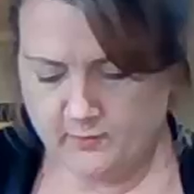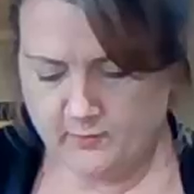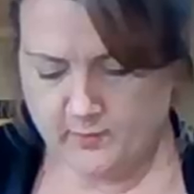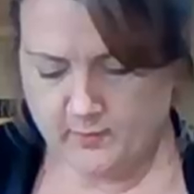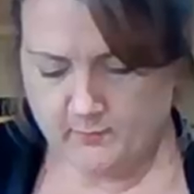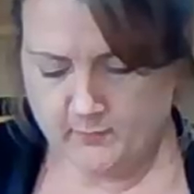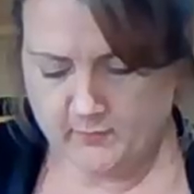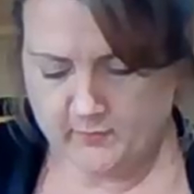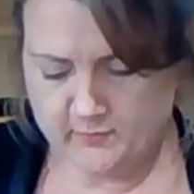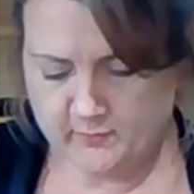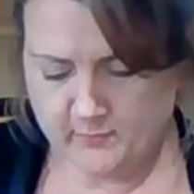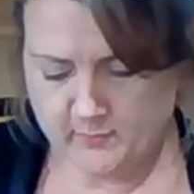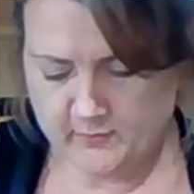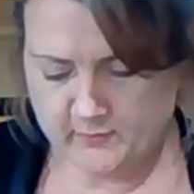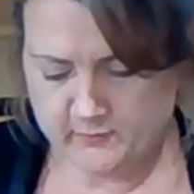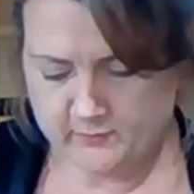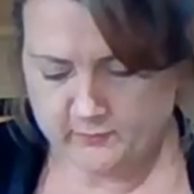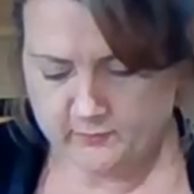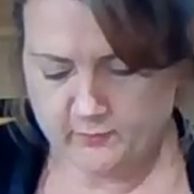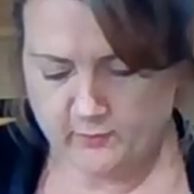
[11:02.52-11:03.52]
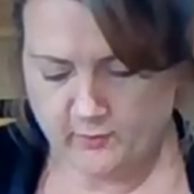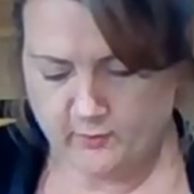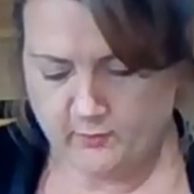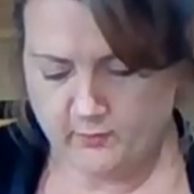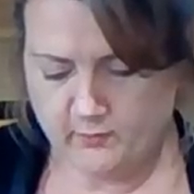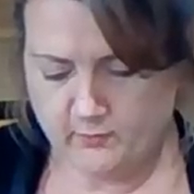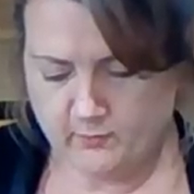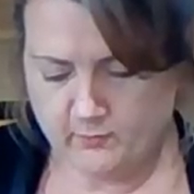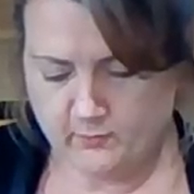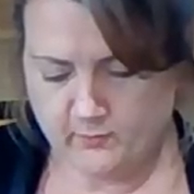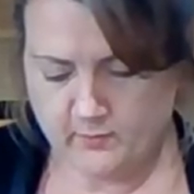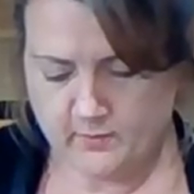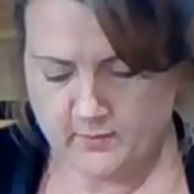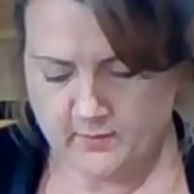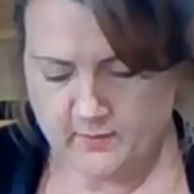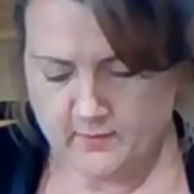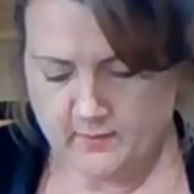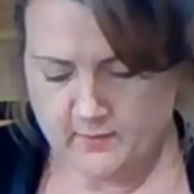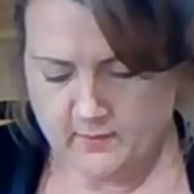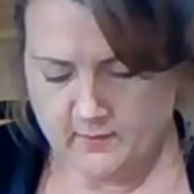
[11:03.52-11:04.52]
cucumber smells so
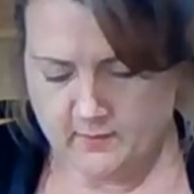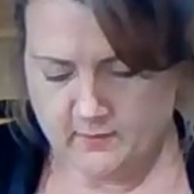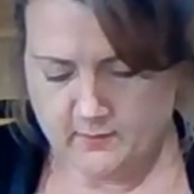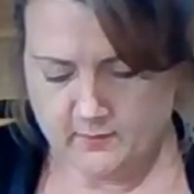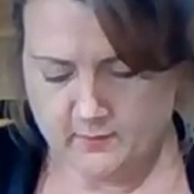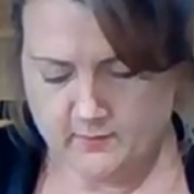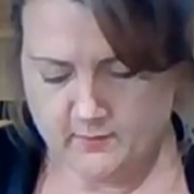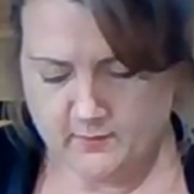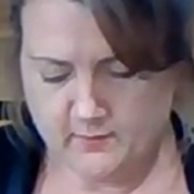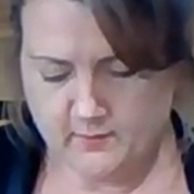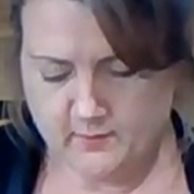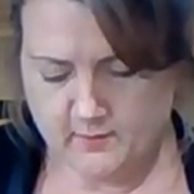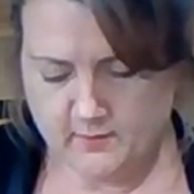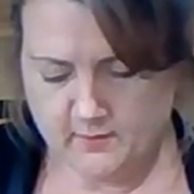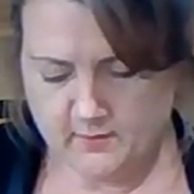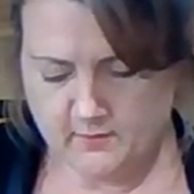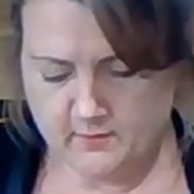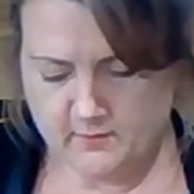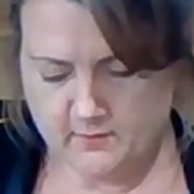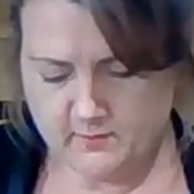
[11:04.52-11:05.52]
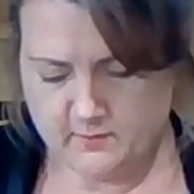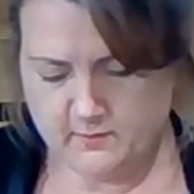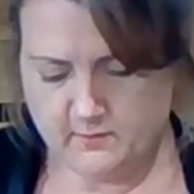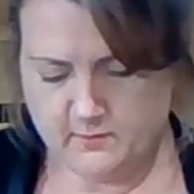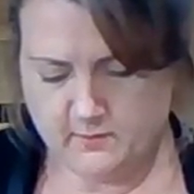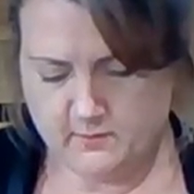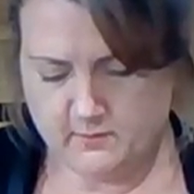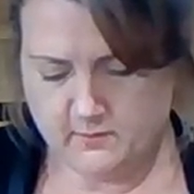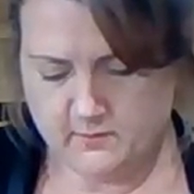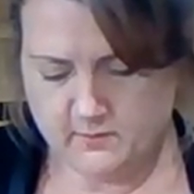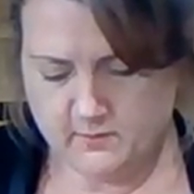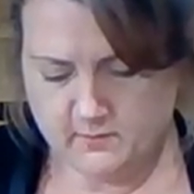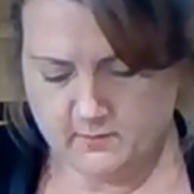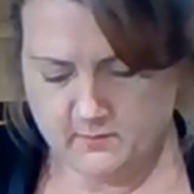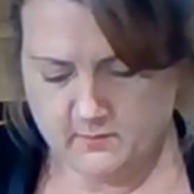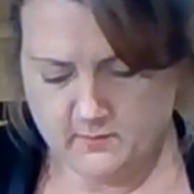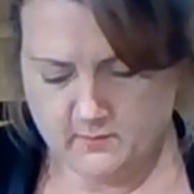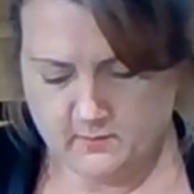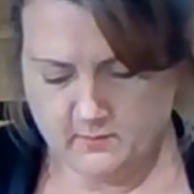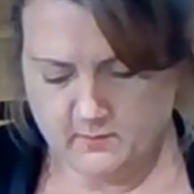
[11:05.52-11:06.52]
good.
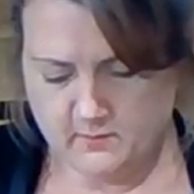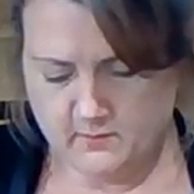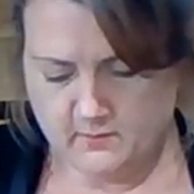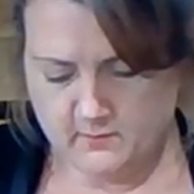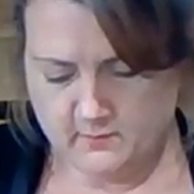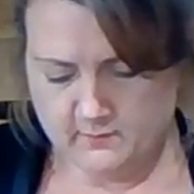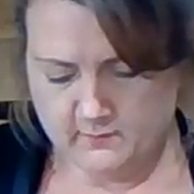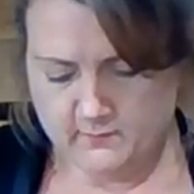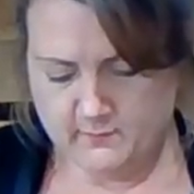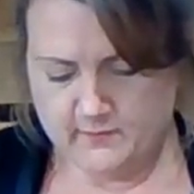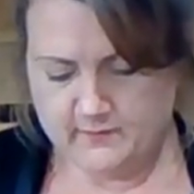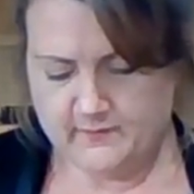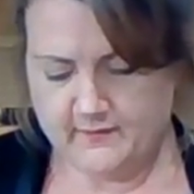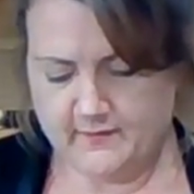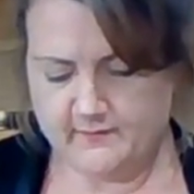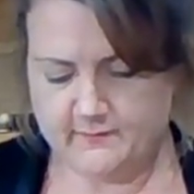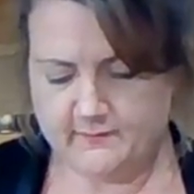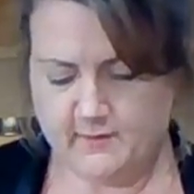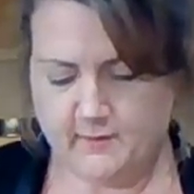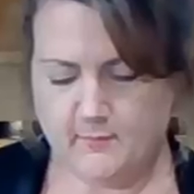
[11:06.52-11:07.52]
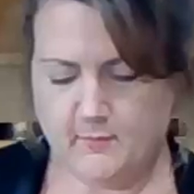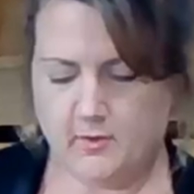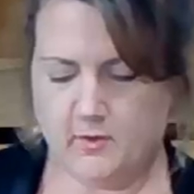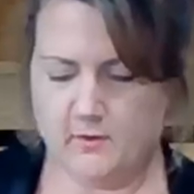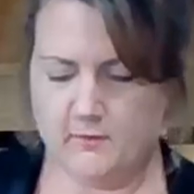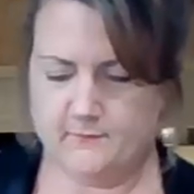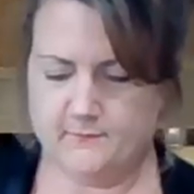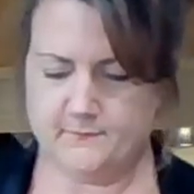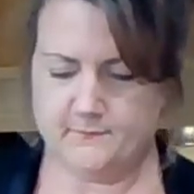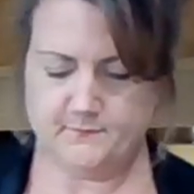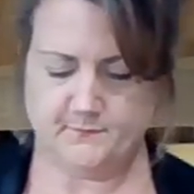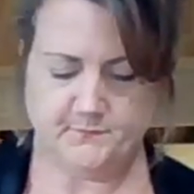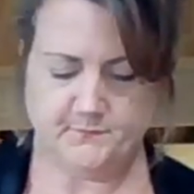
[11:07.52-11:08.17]
It smells like summer,